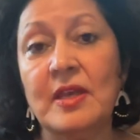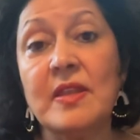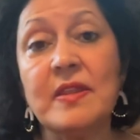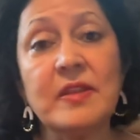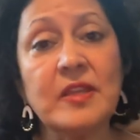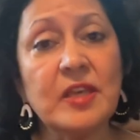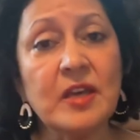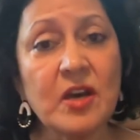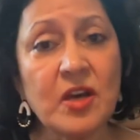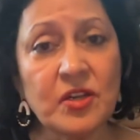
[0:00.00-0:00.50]

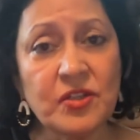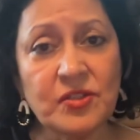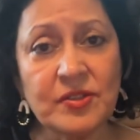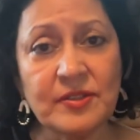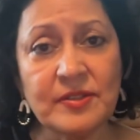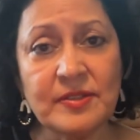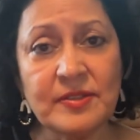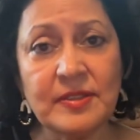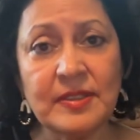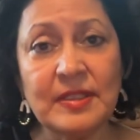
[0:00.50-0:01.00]
The
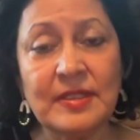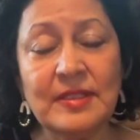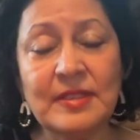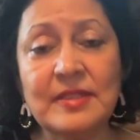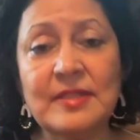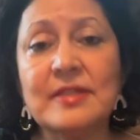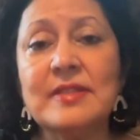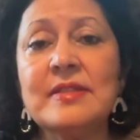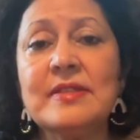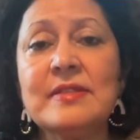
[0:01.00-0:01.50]
urgency
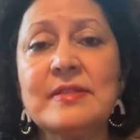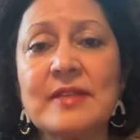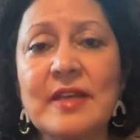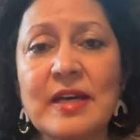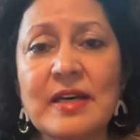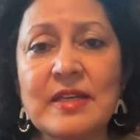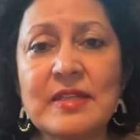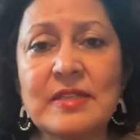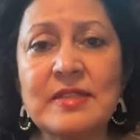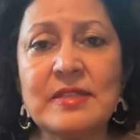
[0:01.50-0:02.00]
is
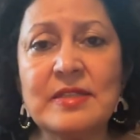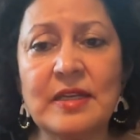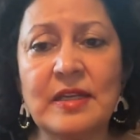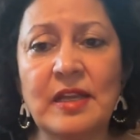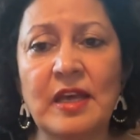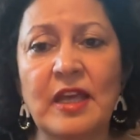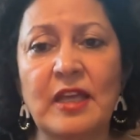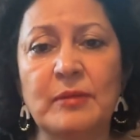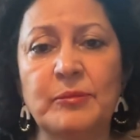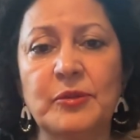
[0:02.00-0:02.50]

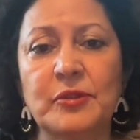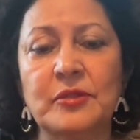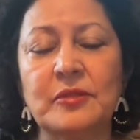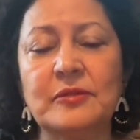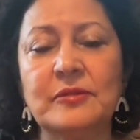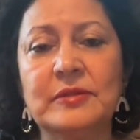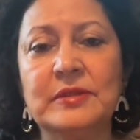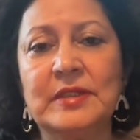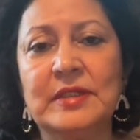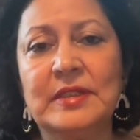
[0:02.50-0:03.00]
undeniable,
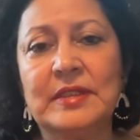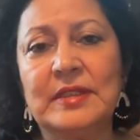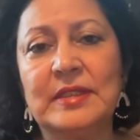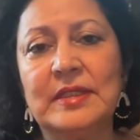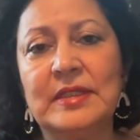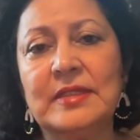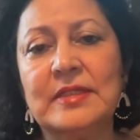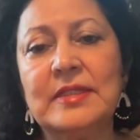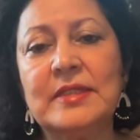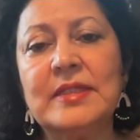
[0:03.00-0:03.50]

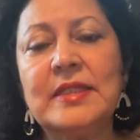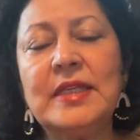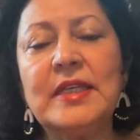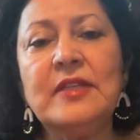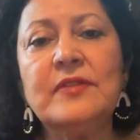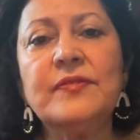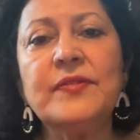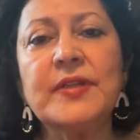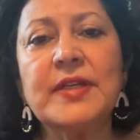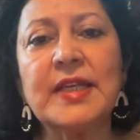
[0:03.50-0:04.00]
and the
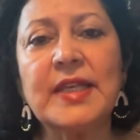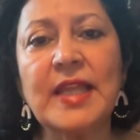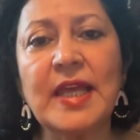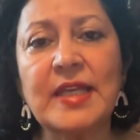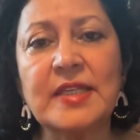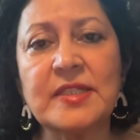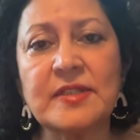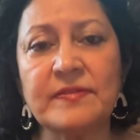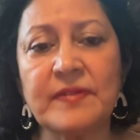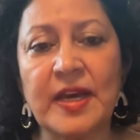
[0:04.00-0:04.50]
need for
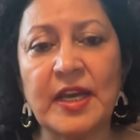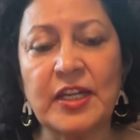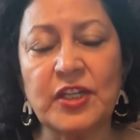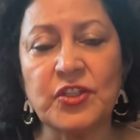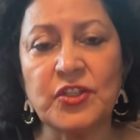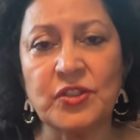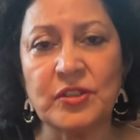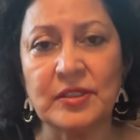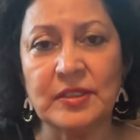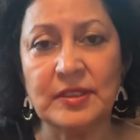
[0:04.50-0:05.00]
collective
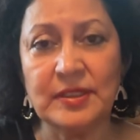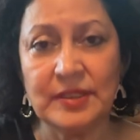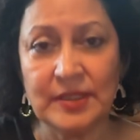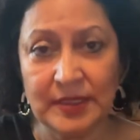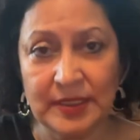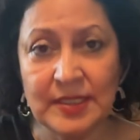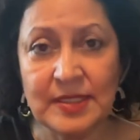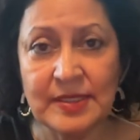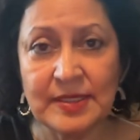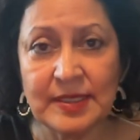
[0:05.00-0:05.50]
action
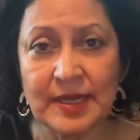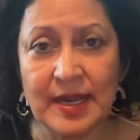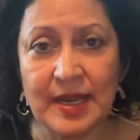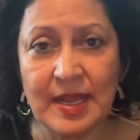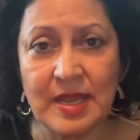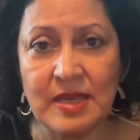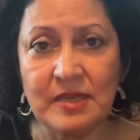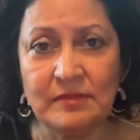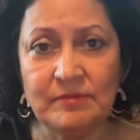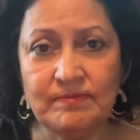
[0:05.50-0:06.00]
is
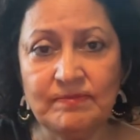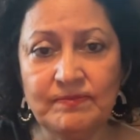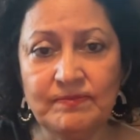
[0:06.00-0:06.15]
clear.